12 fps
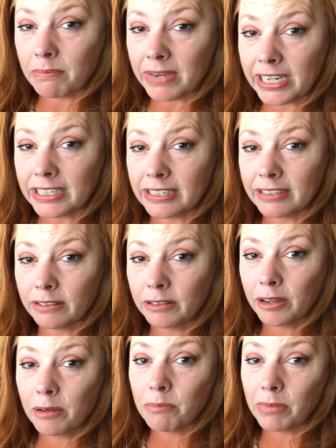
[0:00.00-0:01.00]
meat
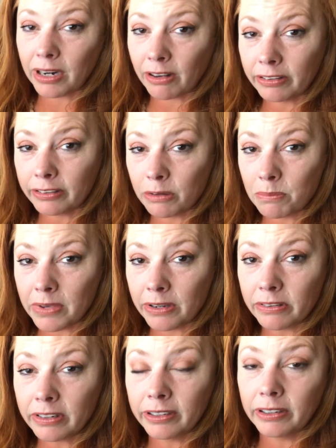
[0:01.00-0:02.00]
but also
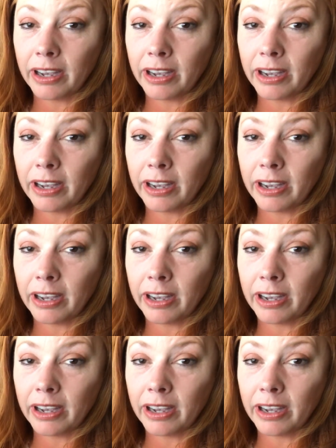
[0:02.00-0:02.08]
milk,